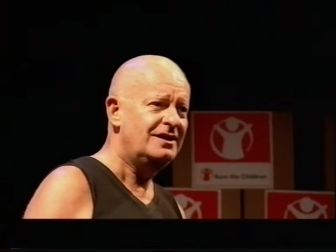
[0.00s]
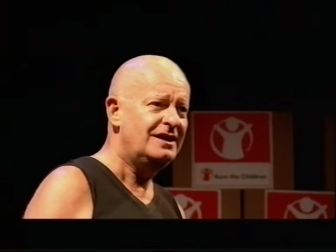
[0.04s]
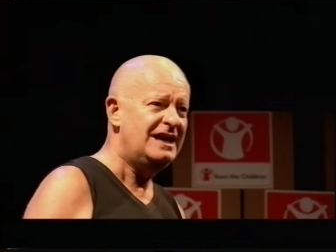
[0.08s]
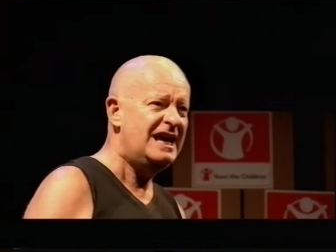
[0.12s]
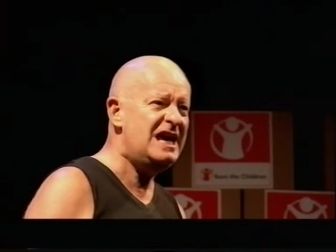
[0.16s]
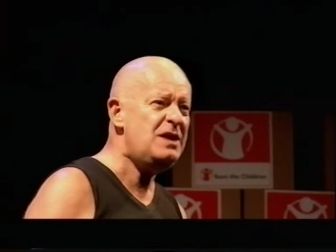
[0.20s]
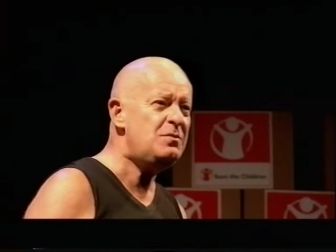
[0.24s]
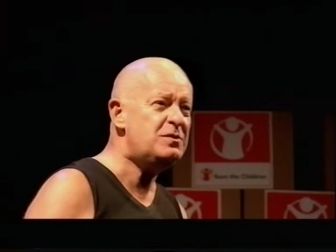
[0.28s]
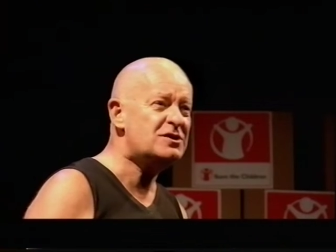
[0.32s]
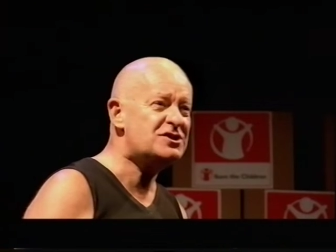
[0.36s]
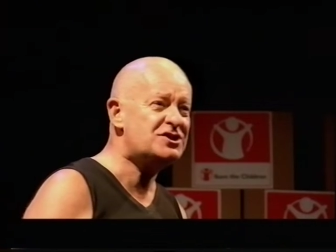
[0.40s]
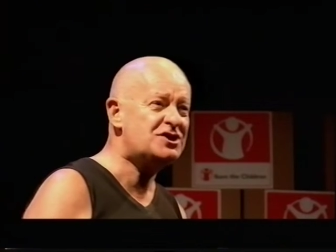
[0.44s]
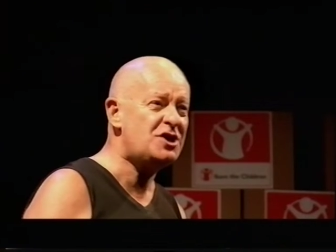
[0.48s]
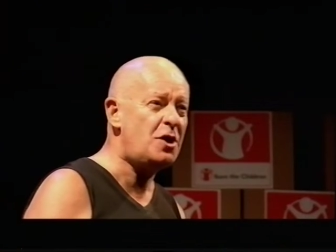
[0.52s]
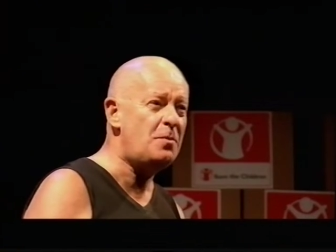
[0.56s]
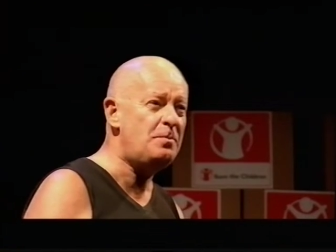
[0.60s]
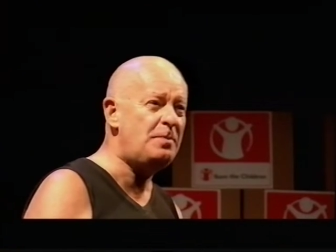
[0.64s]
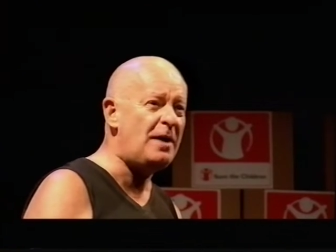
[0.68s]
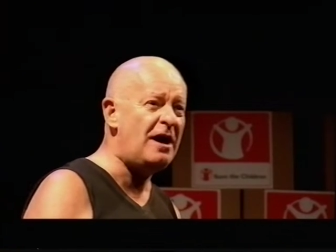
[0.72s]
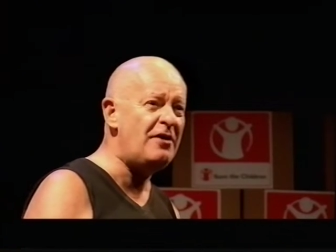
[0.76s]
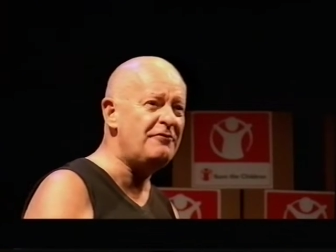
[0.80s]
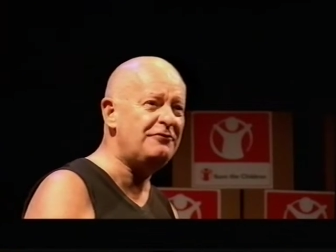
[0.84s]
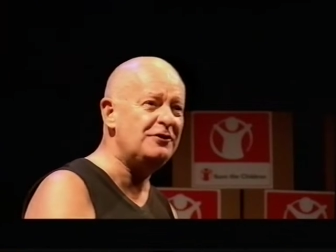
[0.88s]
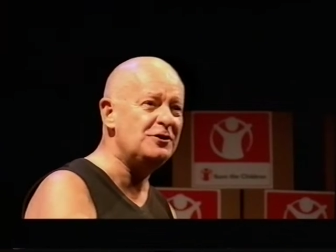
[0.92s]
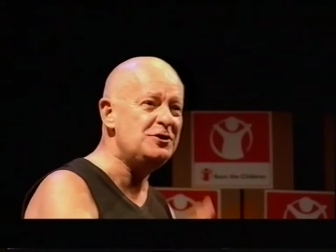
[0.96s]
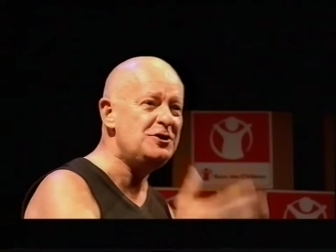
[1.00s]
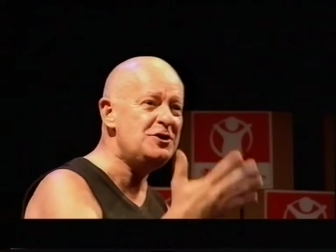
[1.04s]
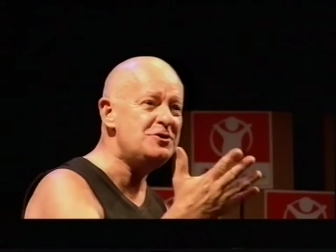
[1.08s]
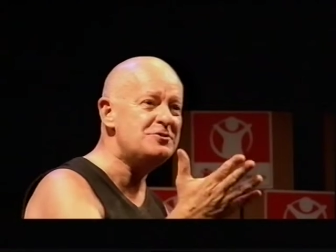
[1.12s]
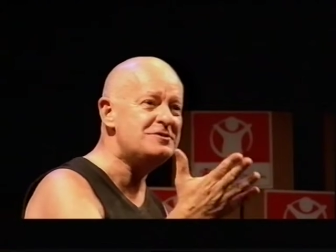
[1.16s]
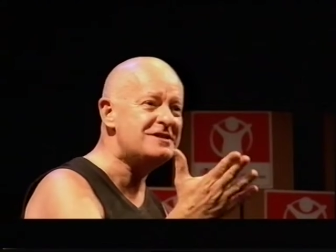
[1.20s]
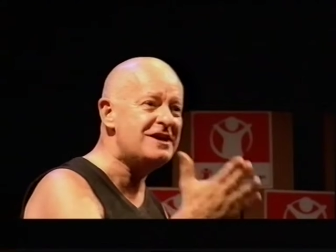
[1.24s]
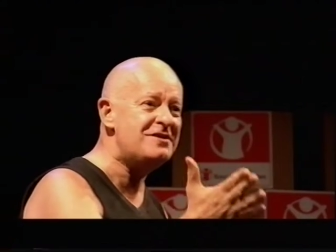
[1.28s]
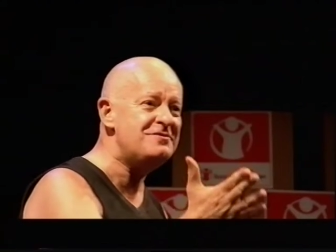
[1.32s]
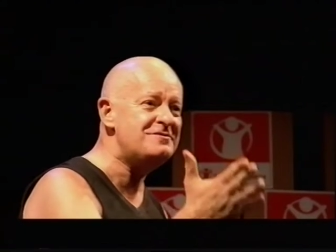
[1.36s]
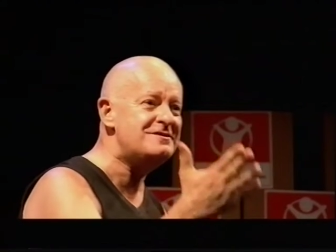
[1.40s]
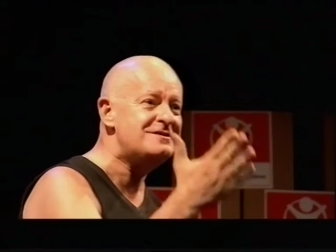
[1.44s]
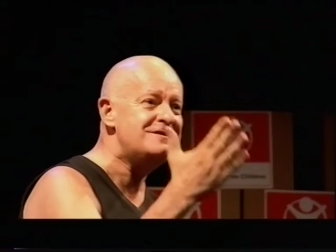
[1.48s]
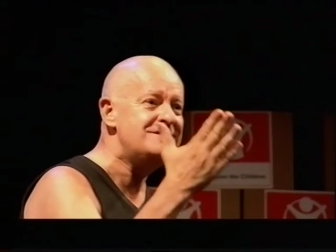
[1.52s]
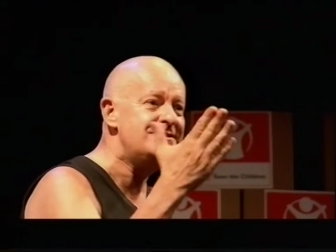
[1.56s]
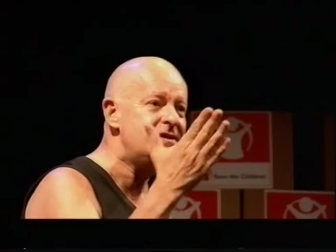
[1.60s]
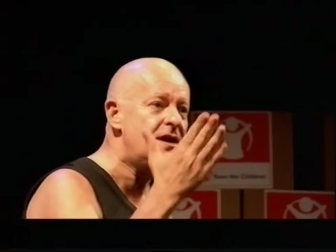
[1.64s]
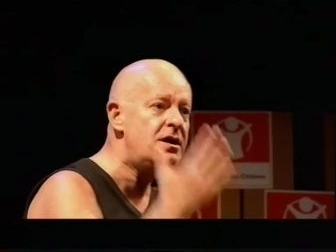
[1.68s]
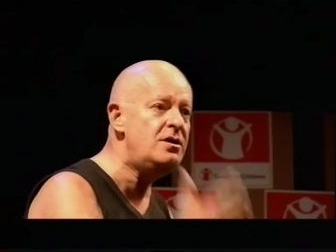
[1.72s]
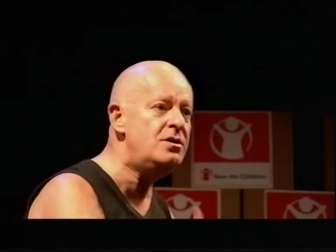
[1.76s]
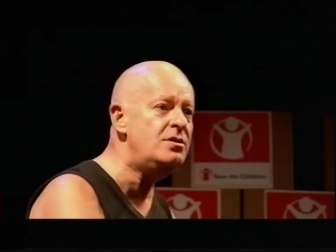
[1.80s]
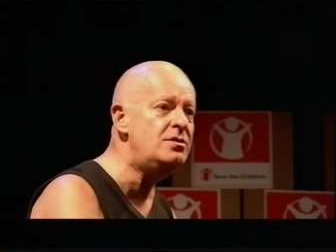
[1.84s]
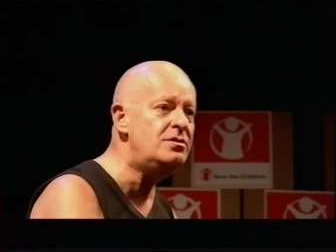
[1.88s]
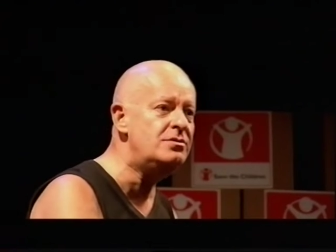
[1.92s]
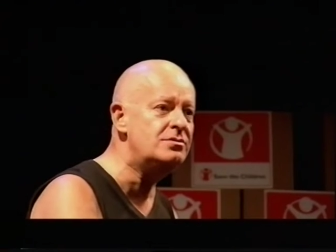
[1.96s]
He was so powerful. You don't
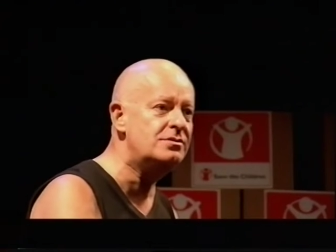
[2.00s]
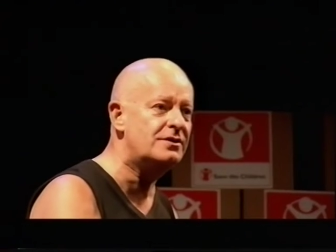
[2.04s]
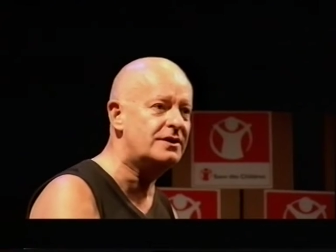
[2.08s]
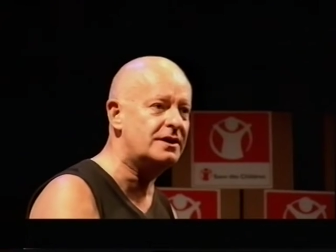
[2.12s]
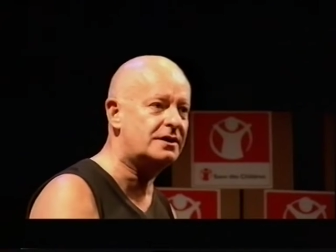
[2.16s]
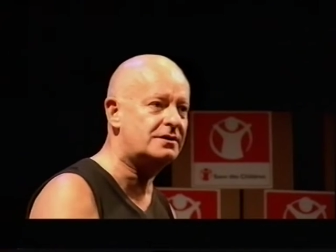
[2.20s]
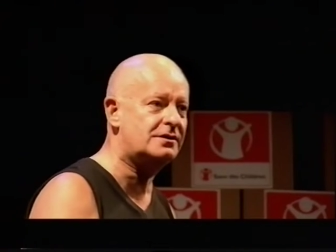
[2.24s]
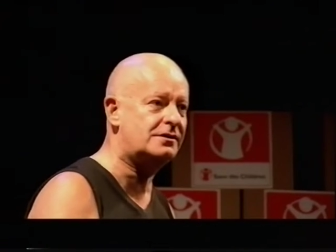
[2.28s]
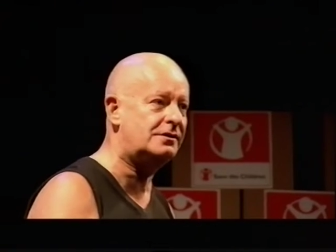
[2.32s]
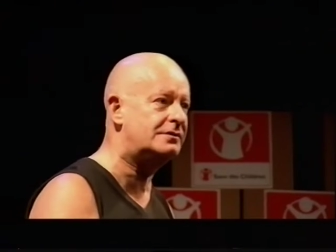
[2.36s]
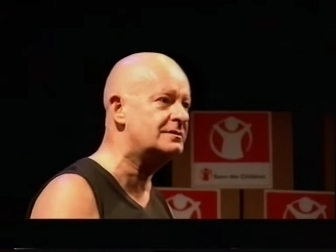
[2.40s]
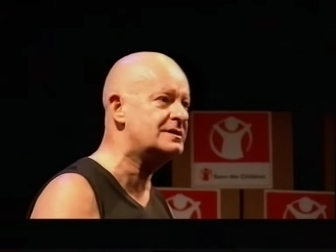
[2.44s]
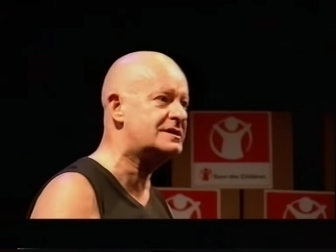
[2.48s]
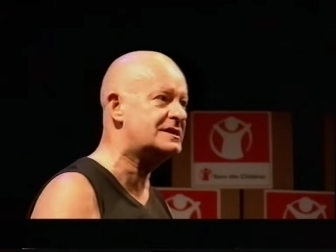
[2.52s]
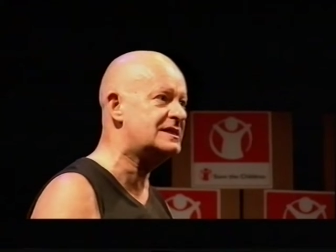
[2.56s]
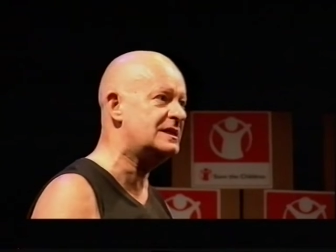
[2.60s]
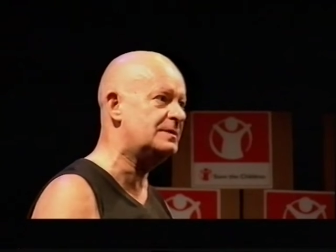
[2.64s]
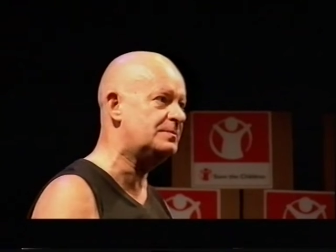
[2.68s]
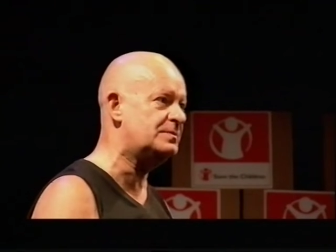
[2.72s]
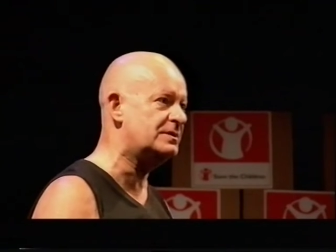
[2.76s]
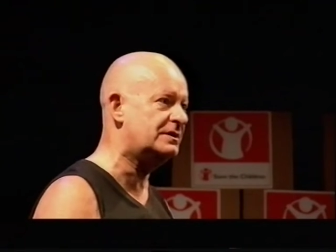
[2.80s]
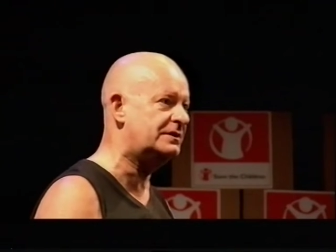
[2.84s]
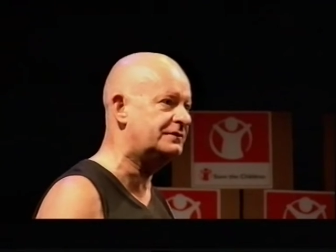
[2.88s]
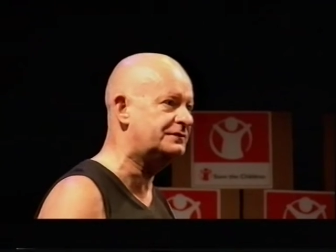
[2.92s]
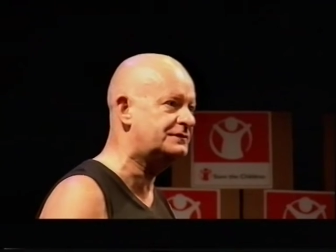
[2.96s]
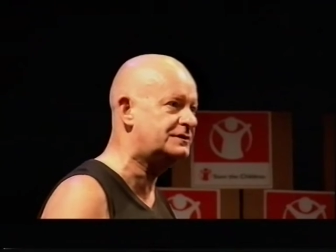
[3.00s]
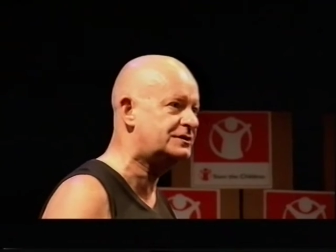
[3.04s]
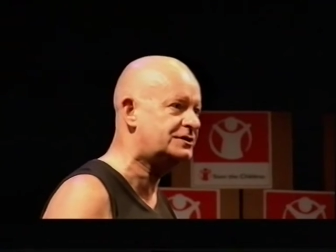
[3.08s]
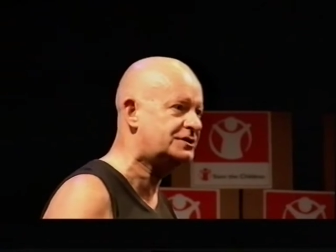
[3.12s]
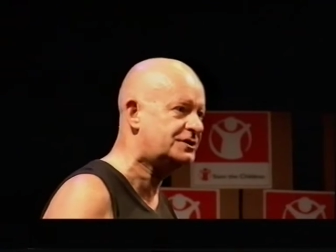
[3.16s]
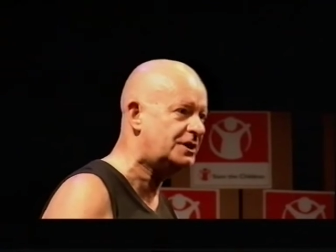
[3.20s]
know the concept of